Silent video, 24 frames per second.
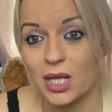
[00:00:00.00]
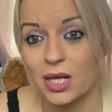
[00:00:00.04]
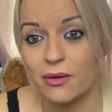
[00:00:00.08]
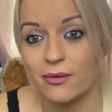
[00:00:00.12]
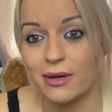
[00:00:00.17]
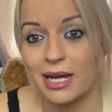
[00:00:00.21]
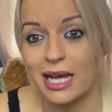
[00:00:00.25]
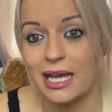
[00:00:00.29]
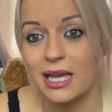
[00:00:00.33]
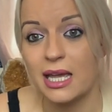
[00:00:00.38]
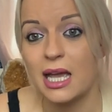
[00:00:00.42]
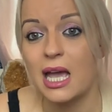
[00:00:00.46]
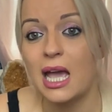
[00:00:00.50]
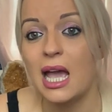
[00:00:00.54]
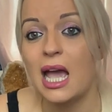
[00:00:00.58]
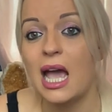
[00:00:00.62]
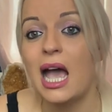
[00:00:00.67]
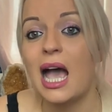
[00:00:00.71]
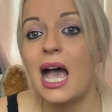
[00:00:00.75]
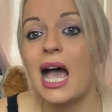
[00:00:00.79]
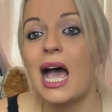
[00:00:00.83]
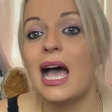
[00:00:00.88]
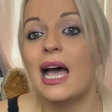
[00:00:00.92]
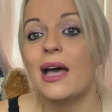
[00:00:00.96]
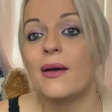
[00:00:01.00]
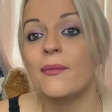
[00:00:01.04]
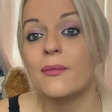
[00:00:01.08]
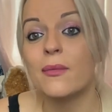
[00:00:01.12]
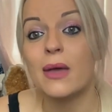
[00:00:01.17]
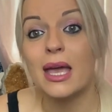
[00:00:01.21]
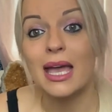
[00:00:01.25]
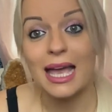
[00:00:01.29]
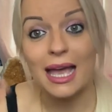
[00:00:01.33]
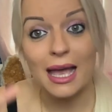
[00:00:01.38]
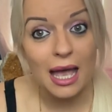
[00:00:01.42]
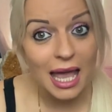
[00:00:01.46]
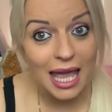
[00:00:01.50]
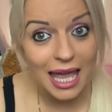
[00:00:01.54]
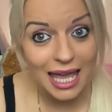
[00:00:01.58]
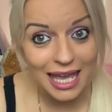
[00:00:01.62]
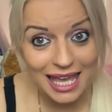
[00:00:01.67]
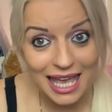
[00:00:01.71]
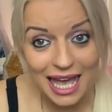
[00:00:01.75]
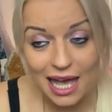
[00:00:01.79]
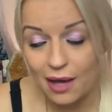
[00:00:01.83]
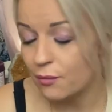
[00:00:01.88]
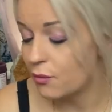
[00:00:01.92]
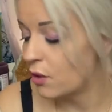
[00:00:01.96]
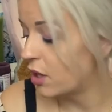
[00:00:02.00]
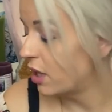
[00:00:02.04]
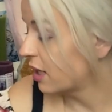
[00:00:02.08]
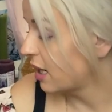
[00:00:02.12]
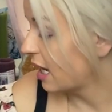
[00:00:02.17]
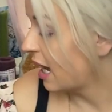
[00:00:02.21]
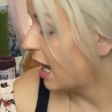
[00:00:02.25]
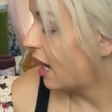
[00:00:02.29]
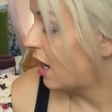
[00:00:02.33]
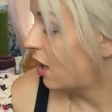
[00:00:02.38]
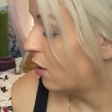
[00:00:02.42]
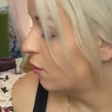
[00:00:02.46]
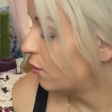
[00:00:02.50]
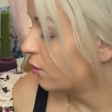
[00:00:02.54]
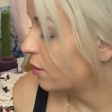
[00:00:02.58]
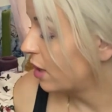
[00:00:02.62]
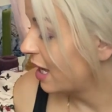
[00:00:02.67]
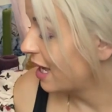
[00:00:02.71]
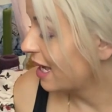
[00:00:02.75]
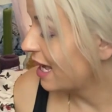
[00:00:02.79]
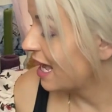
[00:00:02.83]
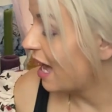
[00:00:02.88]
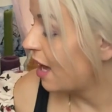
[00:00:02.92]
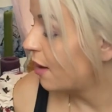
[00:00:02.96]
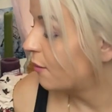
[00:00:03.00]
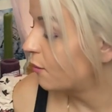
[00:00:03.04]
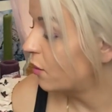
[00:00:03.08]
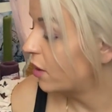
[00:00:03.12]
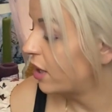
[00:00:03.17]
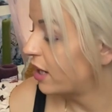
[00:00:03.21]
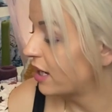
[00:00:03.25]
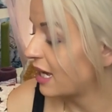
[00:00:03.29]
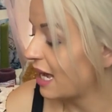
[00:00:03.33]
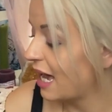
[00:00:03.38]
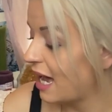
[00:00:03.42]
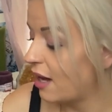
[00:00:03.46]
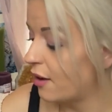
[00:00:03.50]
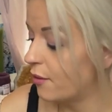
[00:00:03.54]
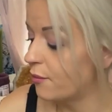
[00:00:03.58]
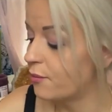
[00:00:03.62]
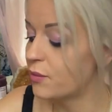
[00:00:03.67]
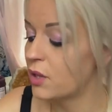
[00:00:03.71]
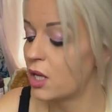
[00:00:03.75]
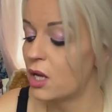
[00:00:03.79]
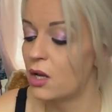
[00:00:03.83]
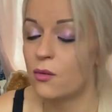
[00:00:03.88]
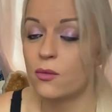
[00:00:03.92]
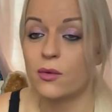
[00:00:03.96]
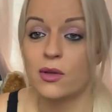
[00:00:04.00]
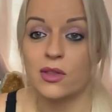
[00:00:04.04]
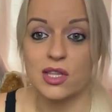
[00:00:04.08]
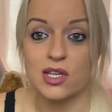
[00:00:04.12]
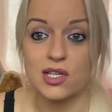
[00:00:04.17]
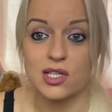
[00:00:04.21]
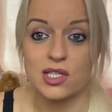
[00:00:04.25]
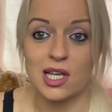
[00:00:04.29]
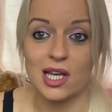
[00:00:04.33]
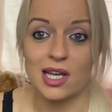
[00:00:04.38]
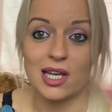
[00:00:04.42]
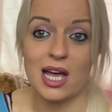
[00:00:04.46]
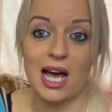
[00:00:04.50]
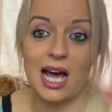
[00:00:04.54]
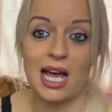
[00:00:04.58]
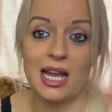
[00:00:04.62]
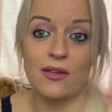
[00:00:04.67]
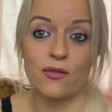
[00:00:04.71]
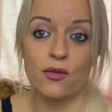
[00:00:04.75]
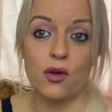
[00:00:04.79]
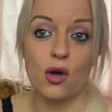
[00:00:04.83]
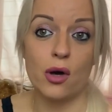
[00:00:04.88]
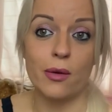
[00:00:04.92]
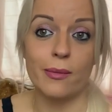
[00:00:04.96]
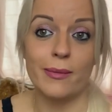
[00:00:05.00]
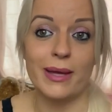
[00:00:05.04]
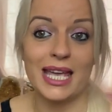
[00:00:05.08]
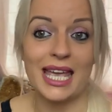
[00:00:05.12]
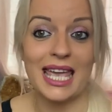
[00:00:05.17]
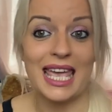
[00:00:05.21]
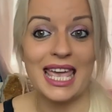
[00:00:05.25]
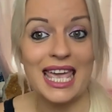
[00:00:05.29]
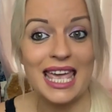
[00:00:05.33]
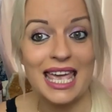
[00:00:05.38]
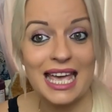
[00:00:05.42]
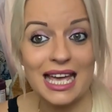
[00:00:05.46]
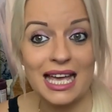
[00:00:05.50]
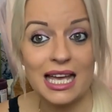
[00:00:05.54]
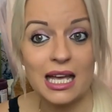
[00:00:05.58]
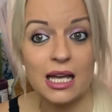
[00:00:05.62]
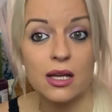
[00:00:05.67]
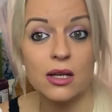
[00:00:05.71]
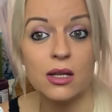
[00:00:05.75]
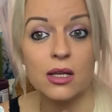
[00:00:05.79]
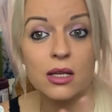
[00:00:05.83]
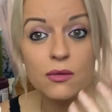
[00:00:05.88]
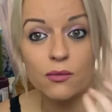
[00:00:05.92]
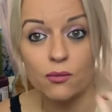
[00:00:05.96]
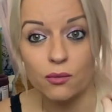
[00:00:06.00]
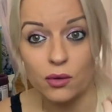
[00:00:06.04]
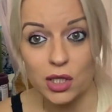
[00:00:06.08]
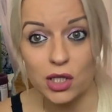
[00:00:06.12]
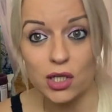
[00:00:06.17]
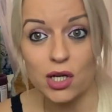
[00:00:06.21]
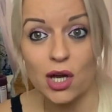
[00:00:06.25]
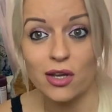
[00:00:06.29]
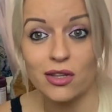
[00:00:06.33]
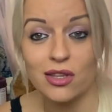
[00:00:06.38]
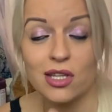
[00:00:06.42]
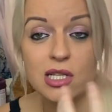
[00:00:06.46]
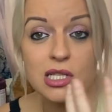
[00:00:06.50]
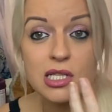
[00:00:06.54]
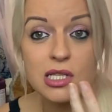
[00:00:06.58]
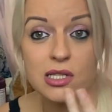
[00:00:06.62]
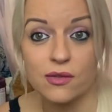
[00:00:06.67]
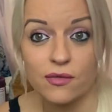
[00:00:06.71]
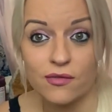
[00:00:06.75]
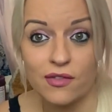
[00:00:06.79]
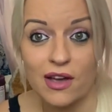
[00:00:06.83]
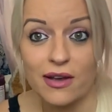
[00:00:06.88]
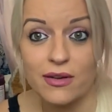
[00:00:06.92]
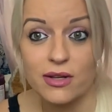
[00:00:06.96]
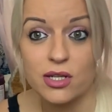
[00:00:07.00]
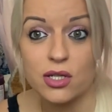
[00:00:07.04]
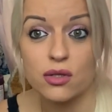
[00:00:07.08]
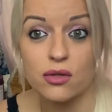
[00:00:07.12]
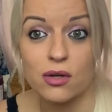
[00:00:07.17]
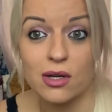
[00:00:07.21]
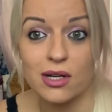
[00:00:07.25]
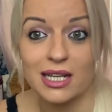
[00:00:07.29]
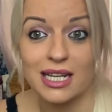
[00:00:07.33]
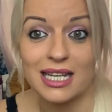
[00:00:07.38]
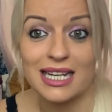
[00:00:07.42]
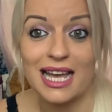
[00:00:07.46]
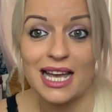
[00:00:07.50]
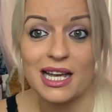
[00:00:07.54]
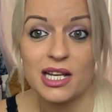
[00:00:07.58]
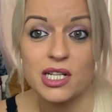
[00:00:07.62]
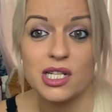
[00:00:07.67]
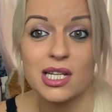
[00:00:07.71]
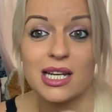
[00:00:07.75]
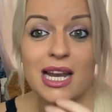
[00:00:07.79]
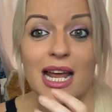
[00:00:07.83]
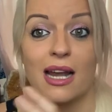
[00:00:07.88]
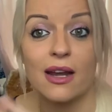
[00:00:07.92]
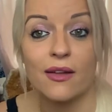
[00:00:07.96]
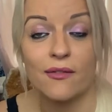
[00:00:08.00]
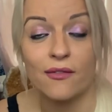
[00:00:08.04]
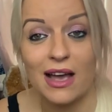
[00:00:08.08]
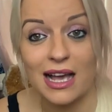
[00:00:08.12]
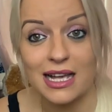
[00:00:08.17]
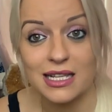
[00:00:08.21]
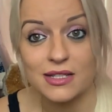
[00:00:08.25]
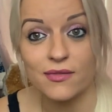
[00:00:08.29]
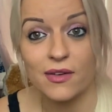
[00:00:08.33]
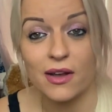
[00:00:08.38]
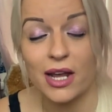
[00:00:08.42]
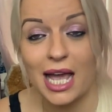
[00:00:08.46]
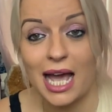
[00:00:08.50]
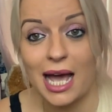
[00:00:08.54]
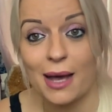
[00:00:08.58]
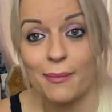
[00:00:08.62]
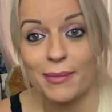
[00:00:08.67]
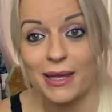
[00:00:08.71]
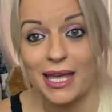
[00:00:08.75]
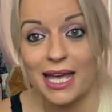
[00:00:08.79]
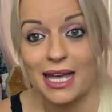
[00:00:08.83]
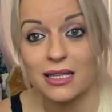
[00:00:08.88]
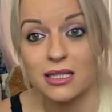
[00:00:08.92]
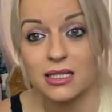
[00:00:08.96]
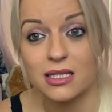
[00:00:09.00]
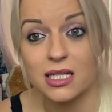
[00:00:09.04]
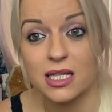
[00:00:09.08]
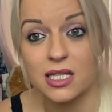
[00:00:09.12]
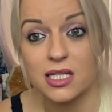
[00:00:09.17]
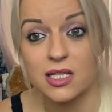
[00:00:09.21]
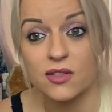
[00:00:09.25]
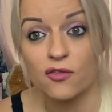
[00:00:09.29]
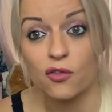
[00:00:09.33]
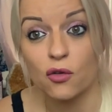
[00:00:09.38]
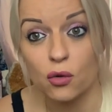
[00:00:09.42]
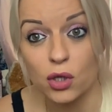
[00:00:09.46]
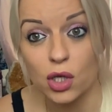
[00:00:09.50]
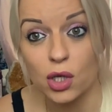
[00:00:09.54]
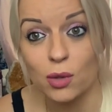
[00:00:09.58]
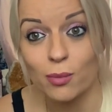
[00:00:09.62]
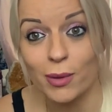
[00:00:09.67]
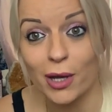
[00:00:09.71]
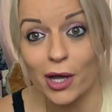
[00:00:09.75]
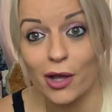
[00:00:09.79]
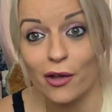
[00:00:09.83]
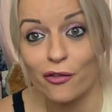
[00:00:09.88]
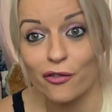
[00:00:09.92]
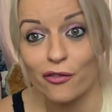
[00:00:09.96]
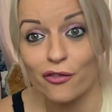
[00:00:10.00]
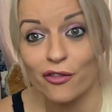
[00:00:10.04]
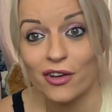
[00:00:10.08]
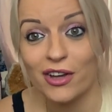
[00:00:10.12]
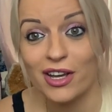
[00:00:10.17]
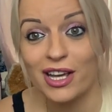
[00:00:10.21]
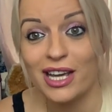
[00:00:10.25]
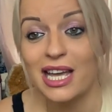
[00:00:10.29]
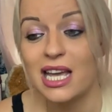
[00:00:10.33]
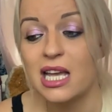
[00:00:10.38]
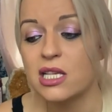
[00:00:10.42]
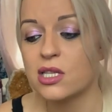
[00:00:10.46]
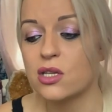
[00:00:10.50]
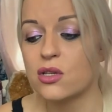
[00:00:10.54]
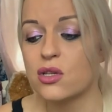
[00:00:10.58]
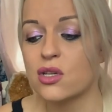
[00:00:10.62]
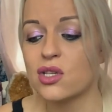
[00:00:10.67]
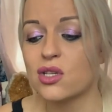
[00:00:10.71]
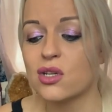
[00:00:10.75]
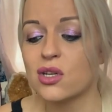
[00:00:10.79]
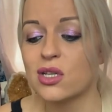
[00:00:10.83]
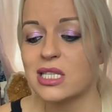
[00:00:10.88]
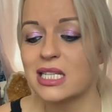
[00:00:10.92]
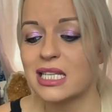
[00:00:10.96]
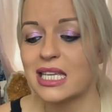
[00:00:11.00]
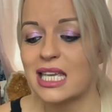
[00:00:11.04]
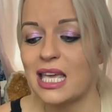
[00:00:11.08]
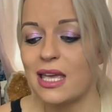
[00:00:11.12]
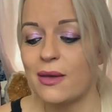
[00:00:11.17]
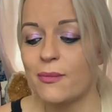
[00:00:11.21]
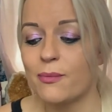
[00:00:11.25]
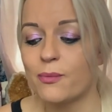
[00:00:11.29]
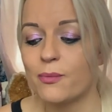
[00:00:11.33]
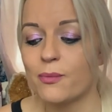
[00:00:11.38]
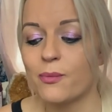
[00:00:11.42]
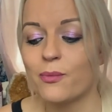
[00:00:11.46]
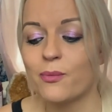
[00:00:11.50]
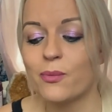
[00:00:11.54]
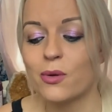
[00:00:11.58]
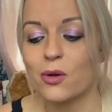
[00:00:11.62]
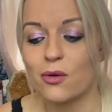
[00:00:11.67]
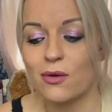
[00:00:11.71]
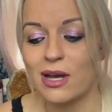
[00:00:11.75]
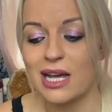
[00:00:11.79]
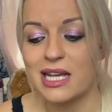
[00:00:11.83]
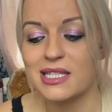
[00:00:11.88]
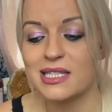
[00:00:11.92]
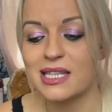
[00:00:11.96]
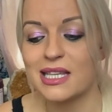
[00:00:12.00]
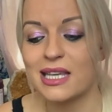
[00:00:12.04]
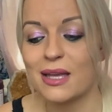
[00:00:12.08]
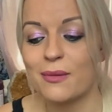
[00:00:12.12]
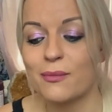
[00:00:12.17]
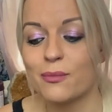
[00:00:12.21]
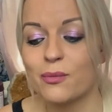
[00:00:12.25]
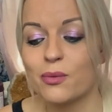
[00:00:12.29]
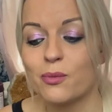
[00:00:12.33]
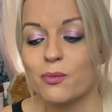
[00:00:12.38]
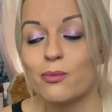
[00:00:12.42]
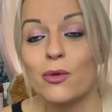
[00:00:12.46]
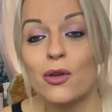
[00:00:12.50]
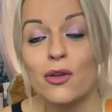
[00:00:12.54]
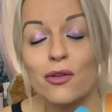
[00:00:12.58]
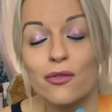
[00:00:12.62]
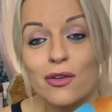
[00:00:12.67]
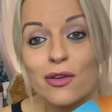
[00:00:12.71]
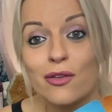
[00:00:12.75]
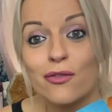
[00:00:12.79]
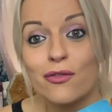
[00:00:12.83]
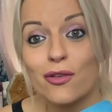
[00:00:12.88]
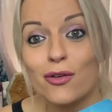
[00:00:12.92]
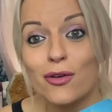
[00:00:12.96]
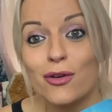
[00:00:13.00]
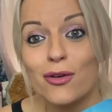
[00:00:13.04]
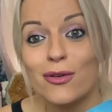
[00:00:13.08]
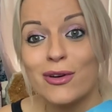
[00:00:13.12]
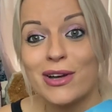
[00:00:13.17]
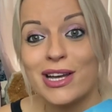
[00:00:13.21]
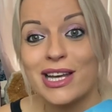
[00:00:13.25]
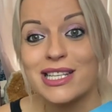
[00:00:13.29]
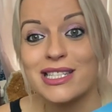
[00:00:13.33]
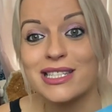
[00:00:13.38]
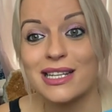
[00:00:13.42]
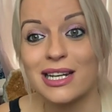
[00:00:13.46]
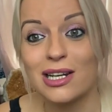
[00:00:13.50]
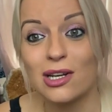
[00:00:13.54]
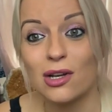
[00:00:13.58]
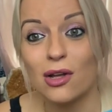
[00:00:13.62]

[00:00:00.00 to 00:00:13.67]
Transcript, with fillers: All right. Um, it can work out. It can work out. With the sun kind of coming here, we know that this is a very strong connection and it has very happy endings for you both. So you've just got to keep progressing and moving forward.